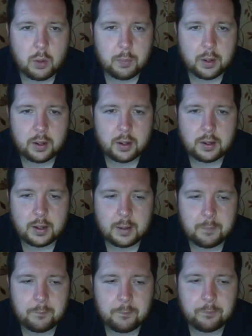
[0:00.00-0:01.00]
but
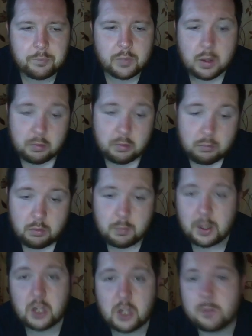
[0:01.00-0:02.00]
it
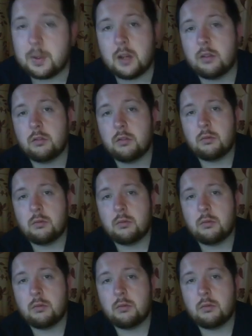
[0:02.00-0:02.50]
may just be